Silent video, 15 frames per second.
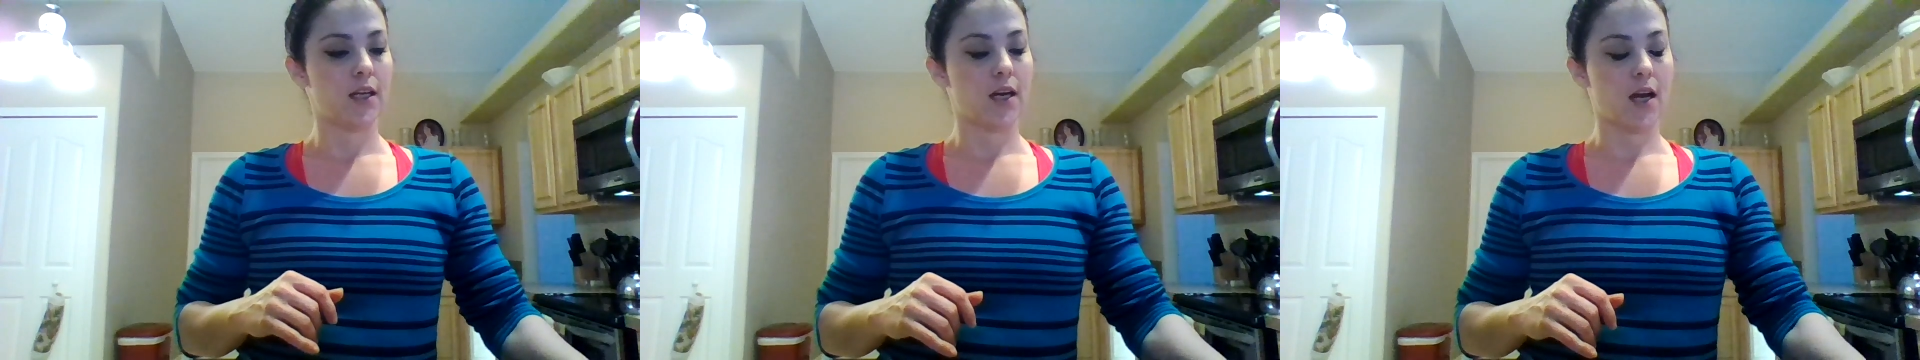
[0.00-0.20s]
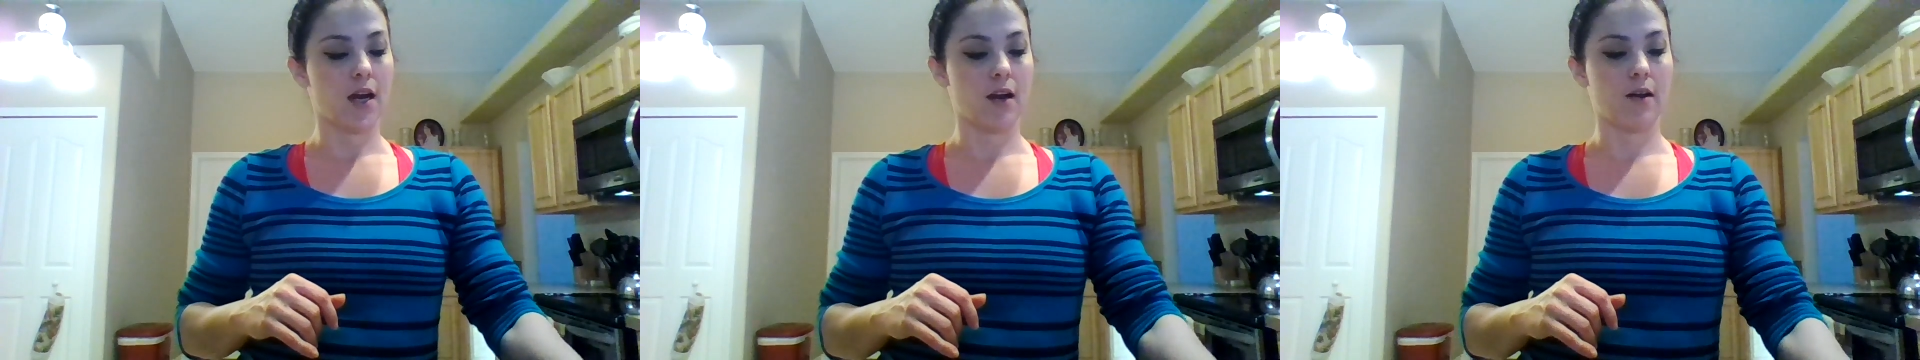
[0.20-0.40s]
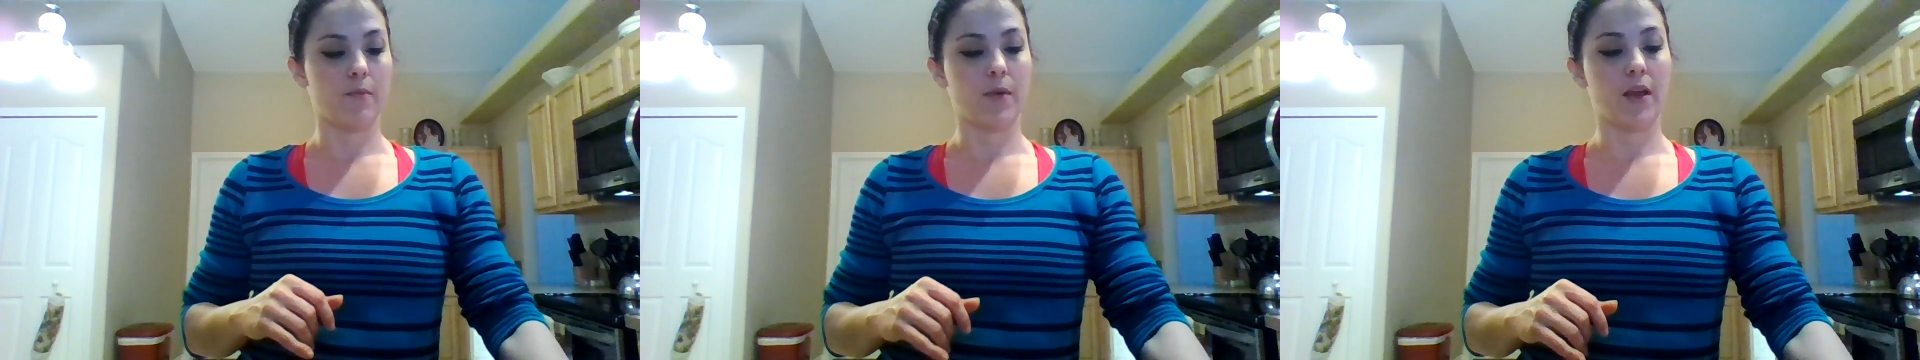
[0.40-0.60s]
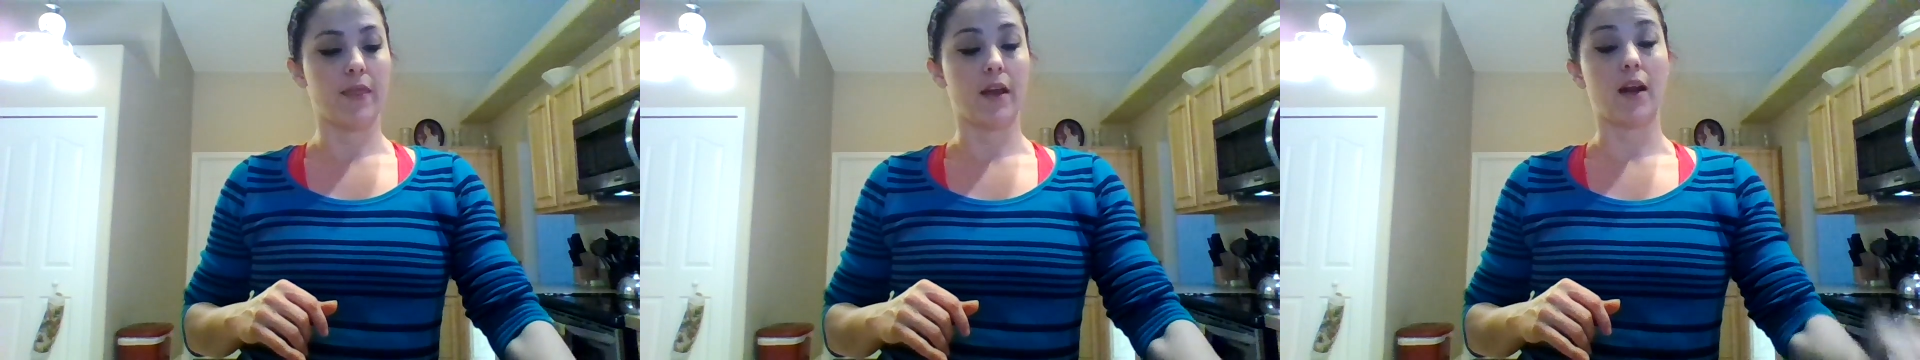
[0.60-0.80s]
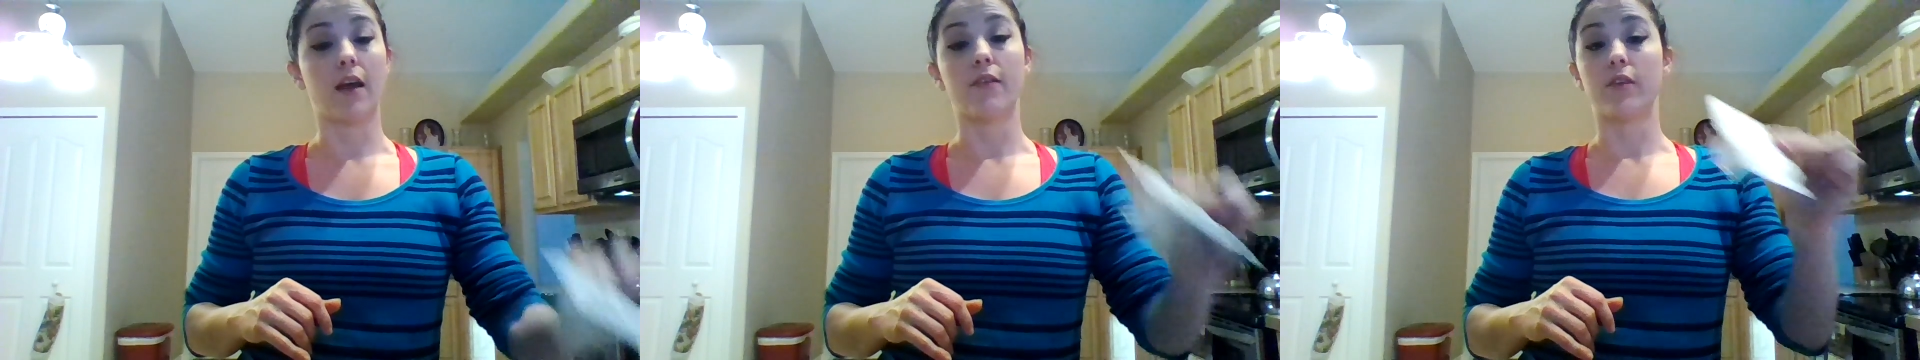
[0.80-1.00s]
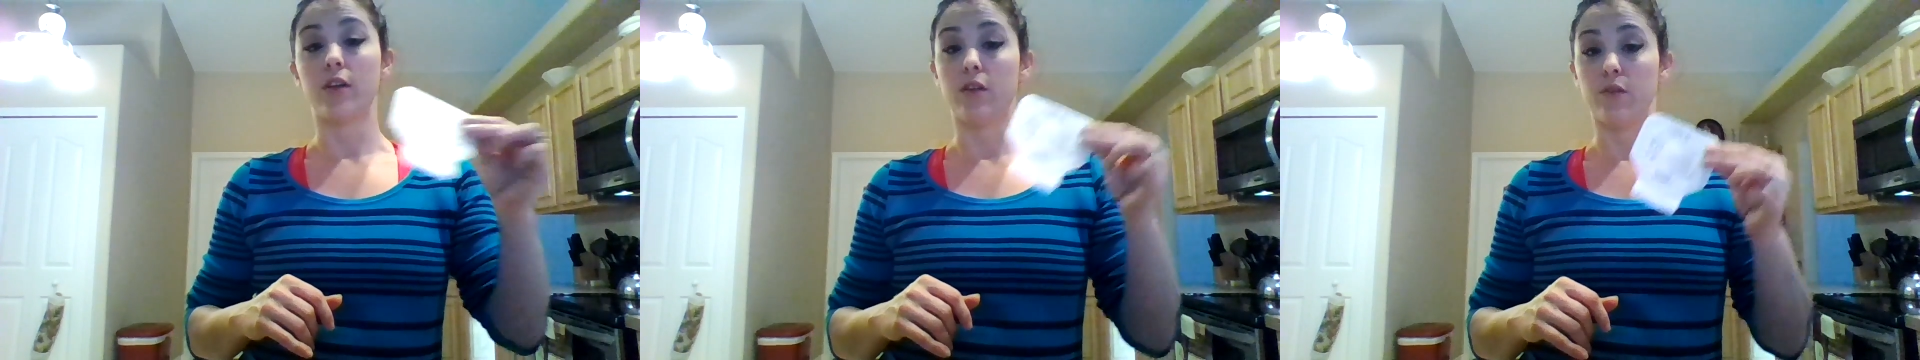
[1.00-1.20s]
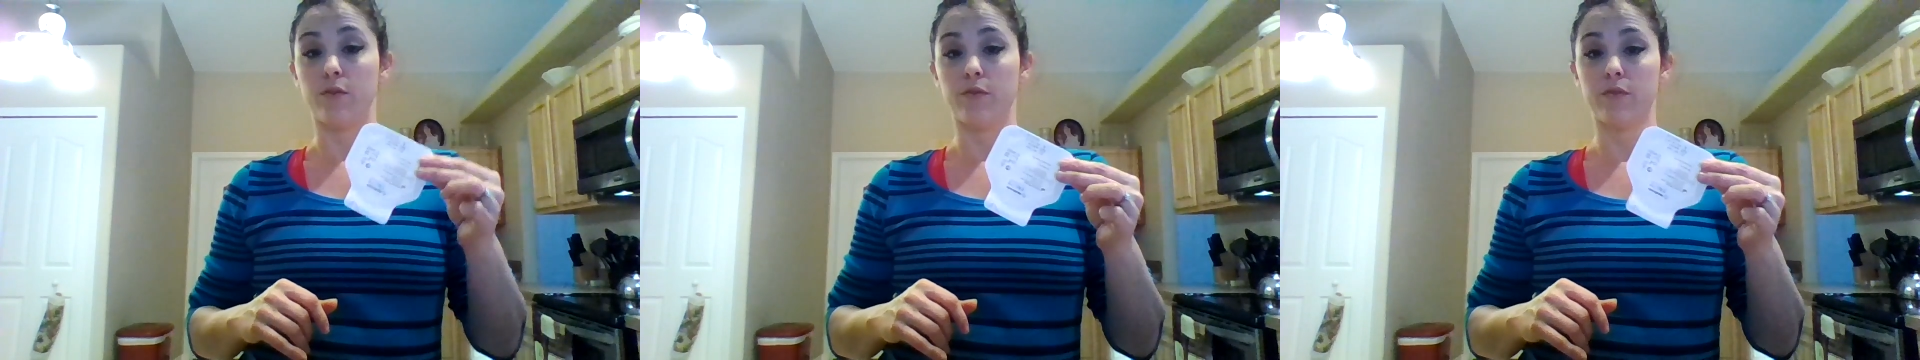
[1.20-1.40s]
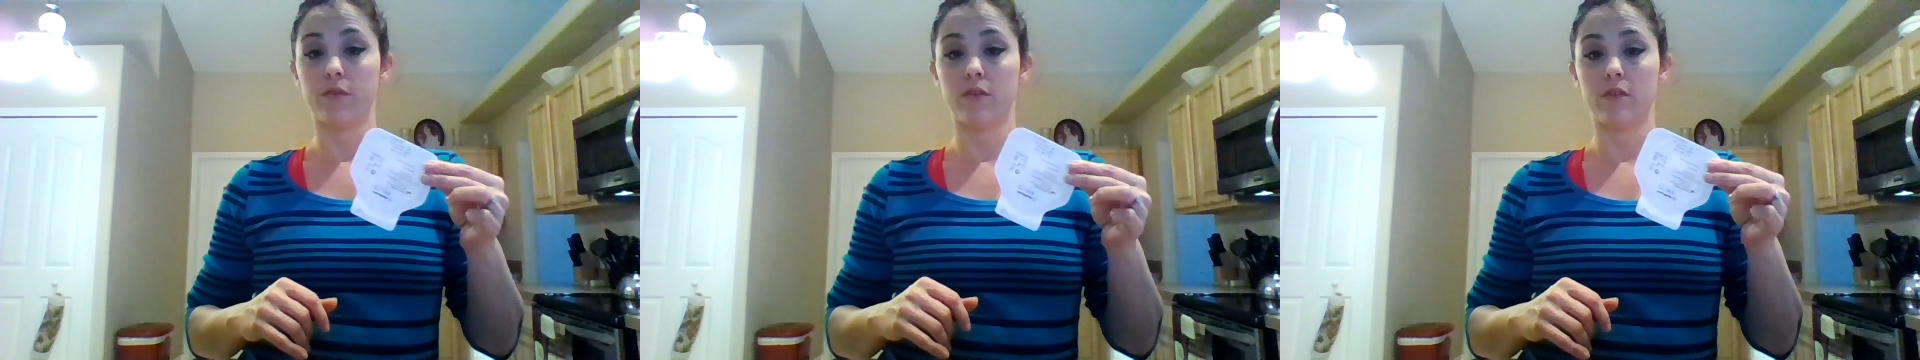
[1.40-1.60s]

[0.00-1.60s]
And then I have a new